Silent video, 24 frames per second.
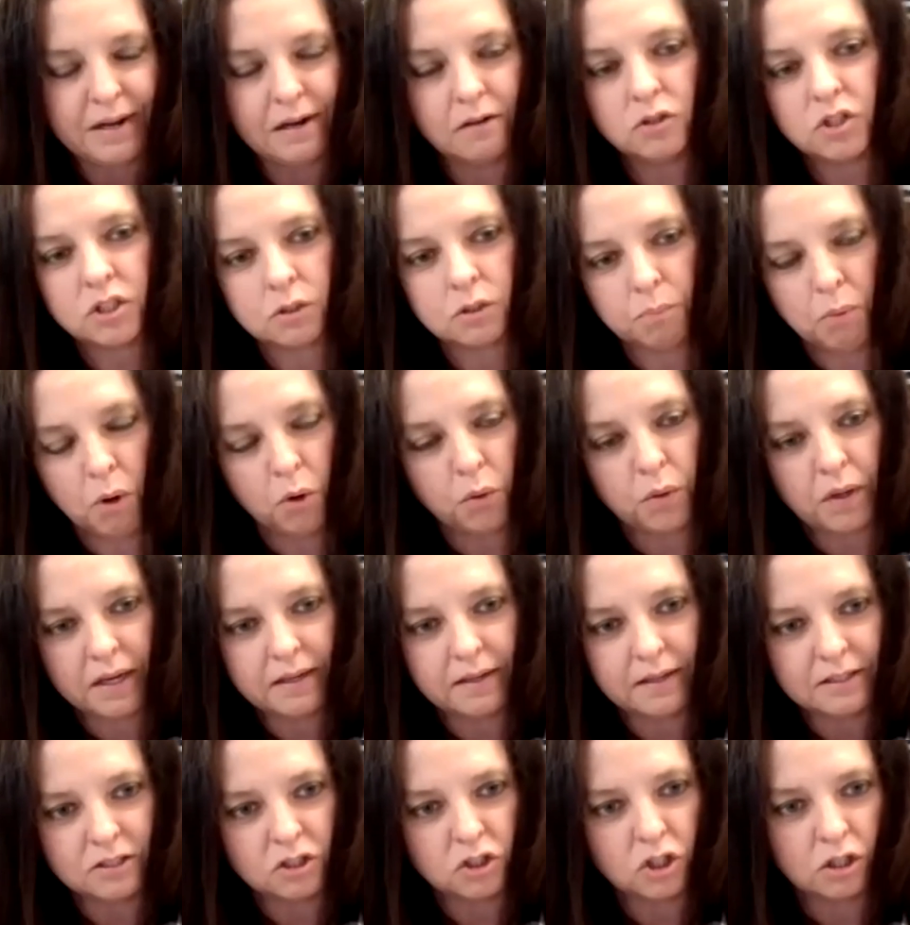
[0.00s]
outspoken
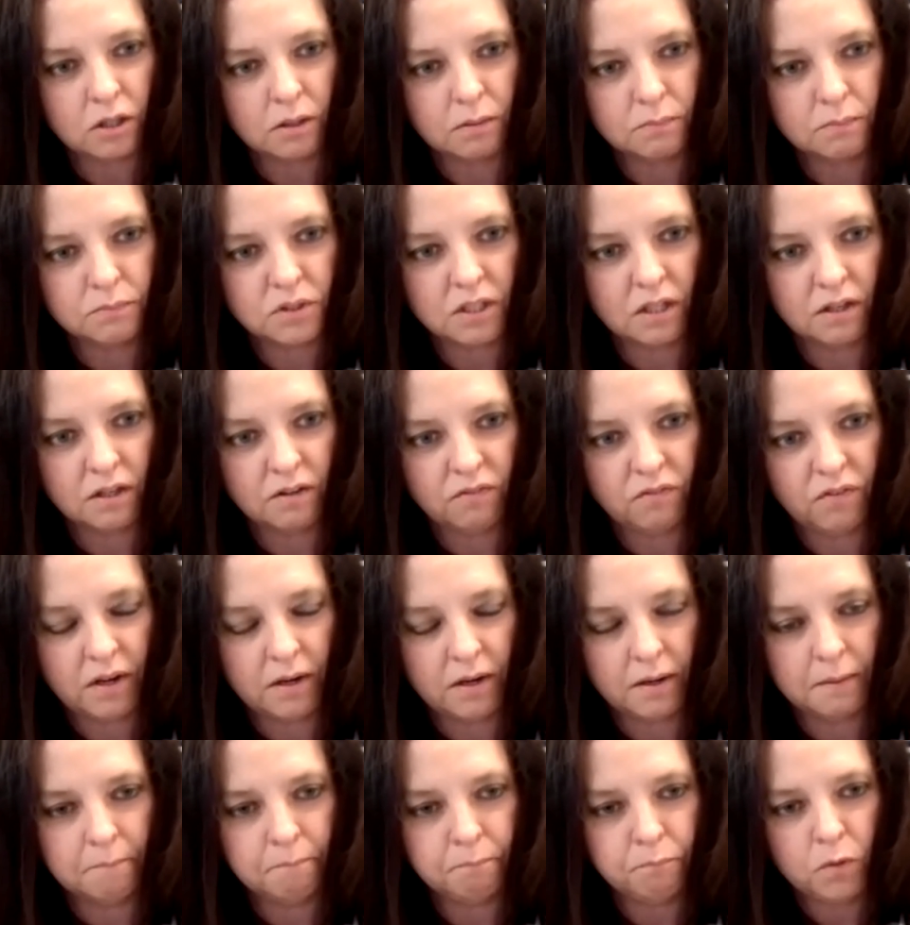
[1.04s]
in terms of
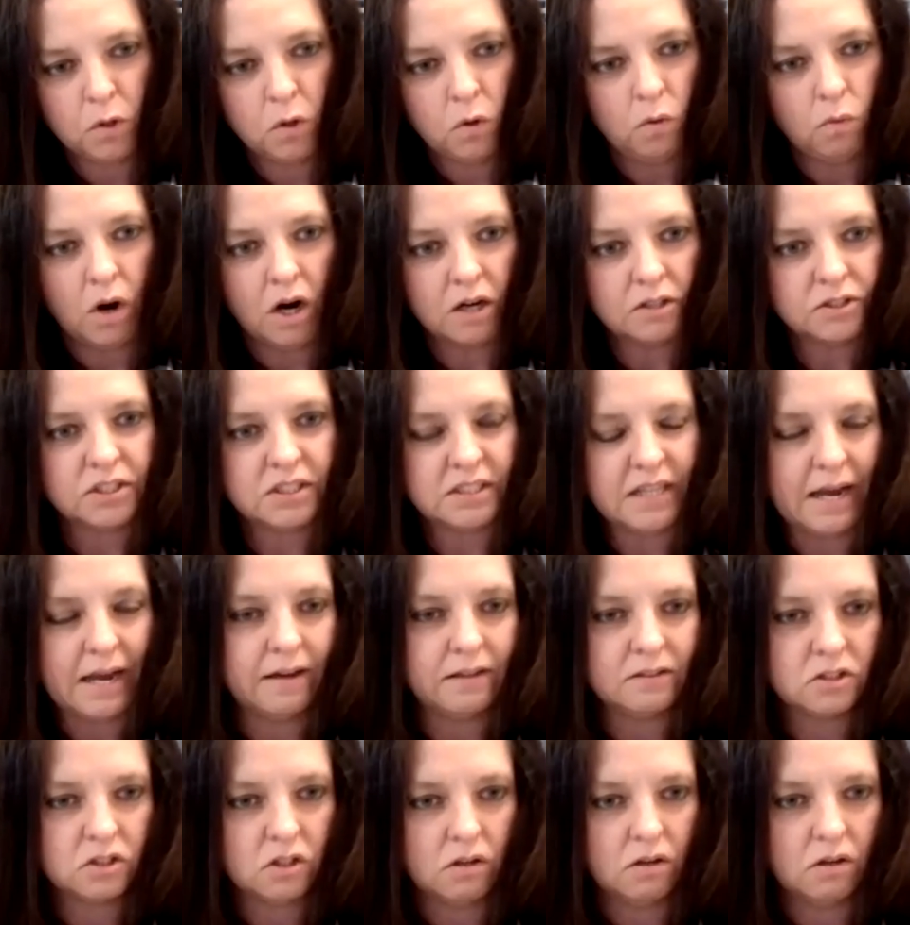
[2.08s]
um, our
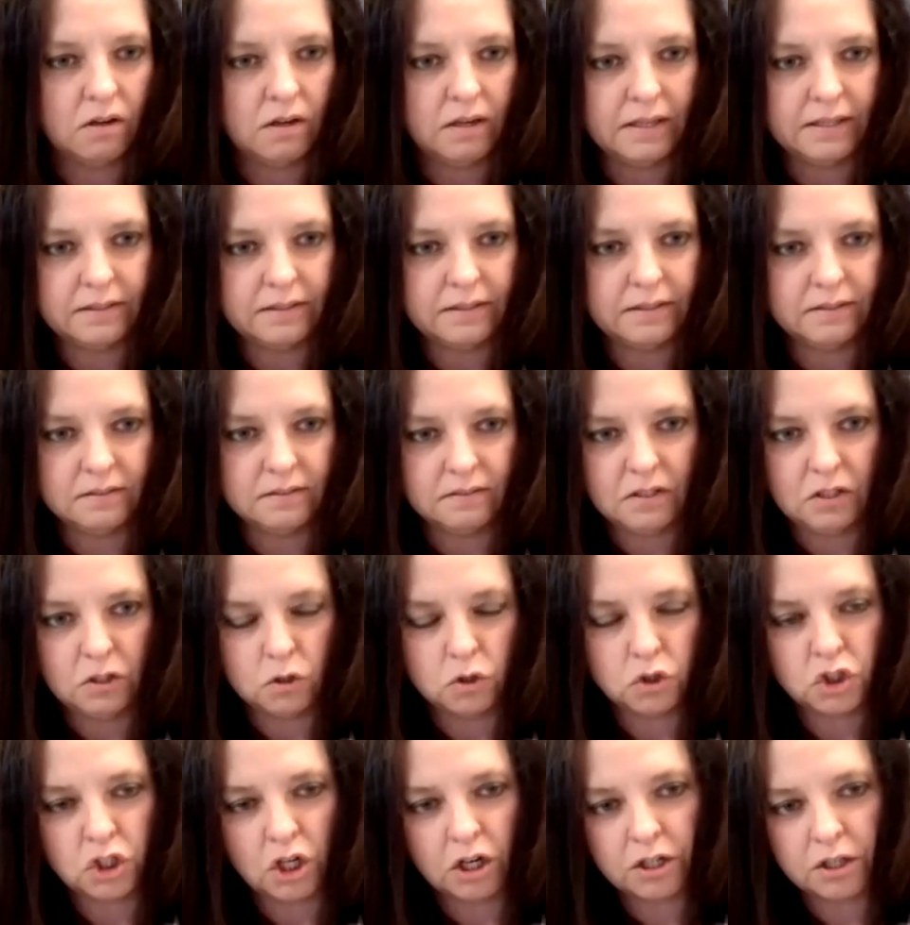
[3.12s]
stand on, you know,
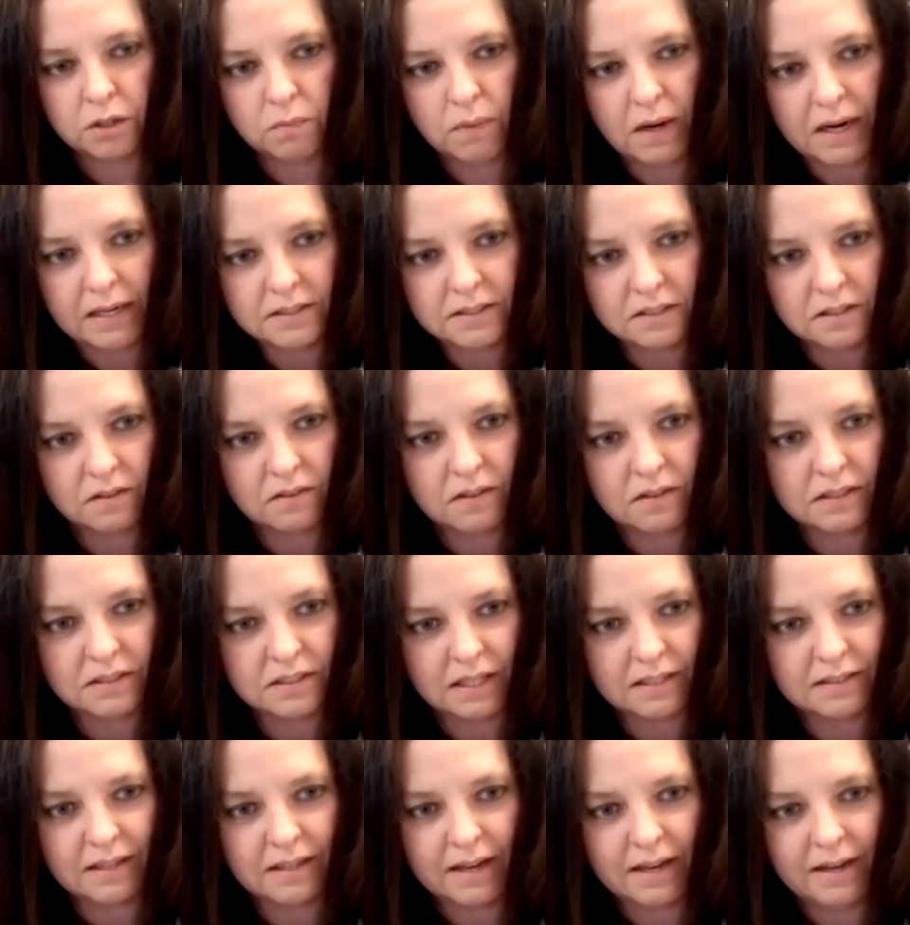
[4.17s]
charter rights and things
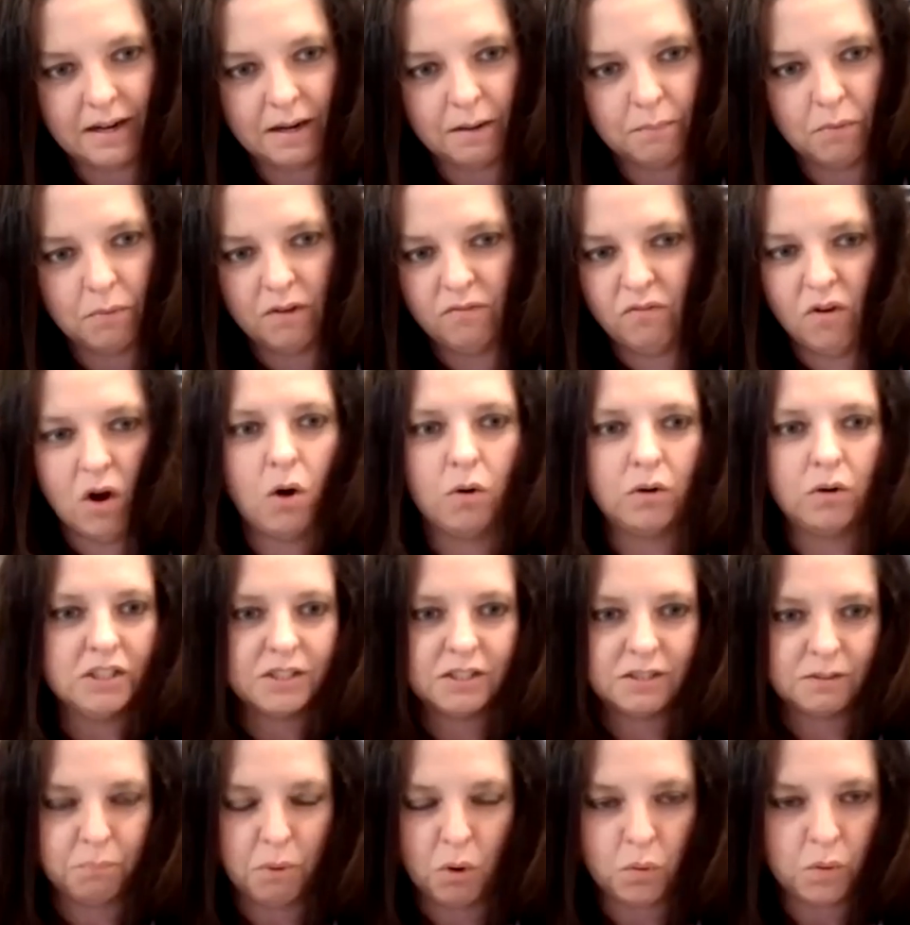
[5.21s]
like that. I'm, I've always
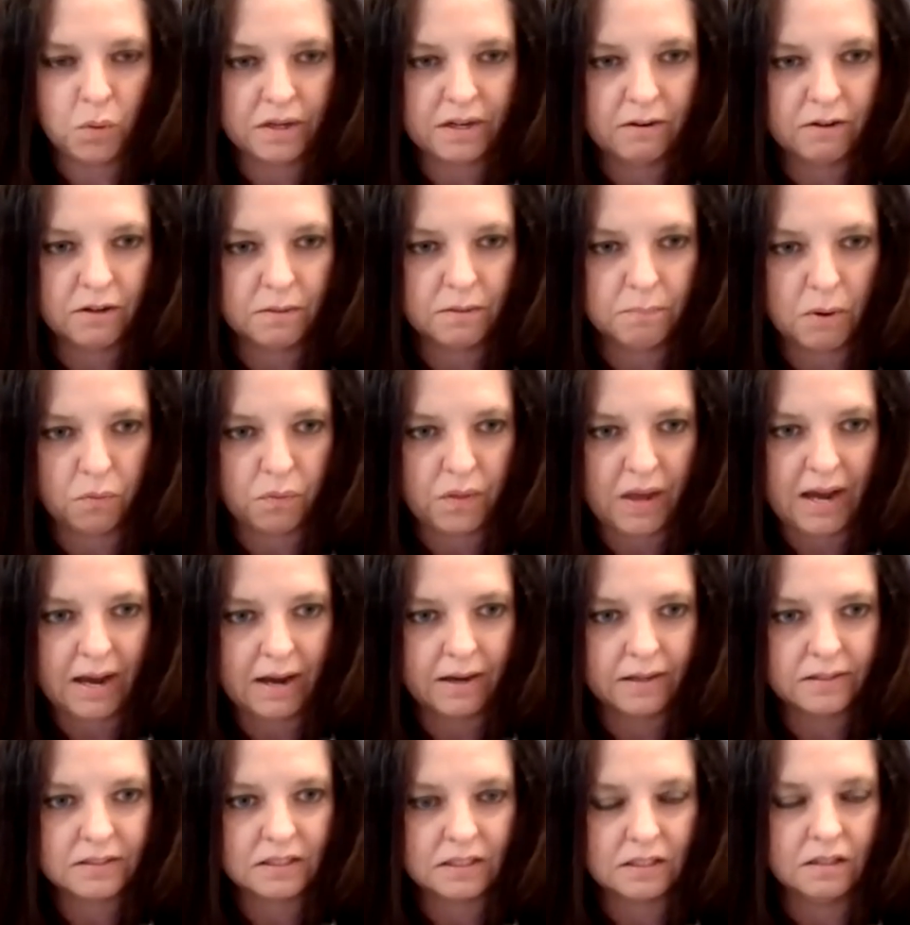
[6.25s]
spoken out about
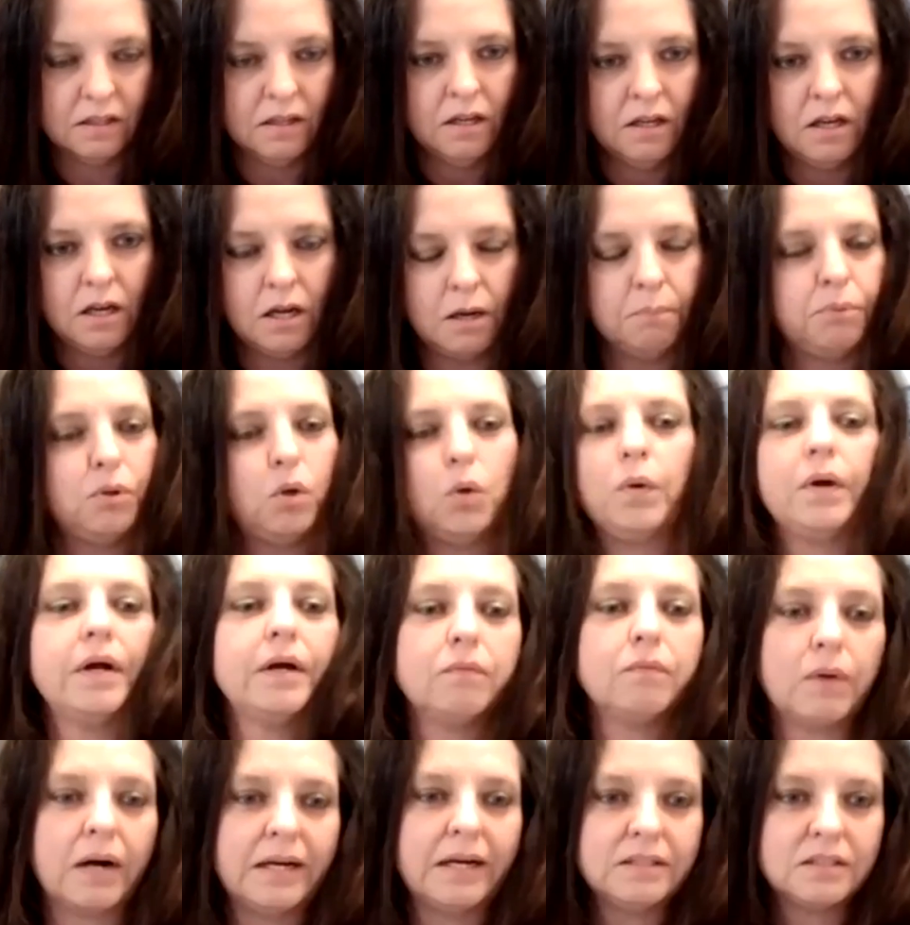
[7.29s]
that, and employee
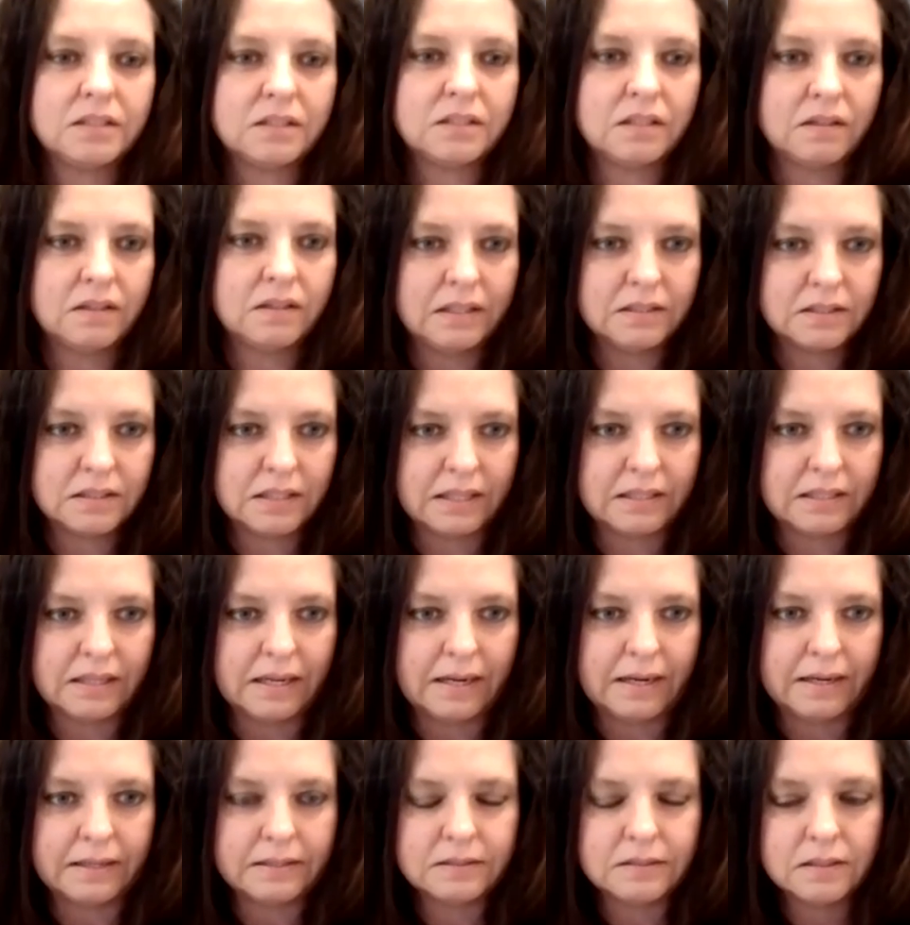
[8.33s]
rights and things like
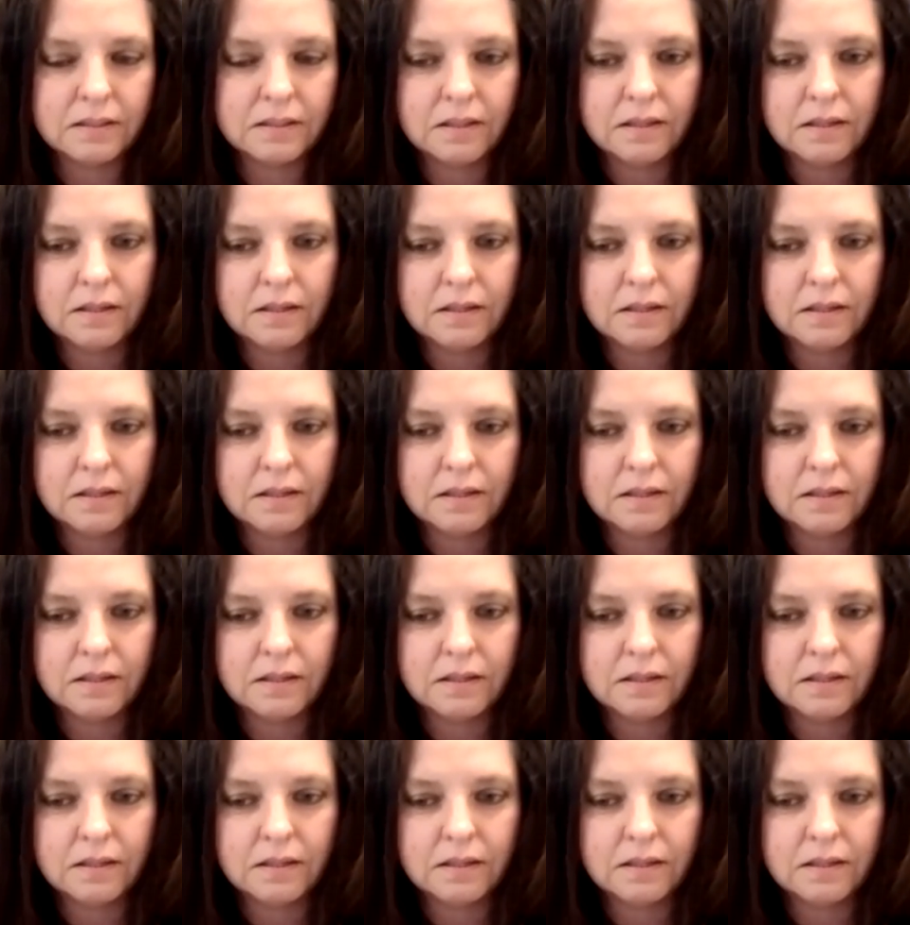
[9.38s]
that.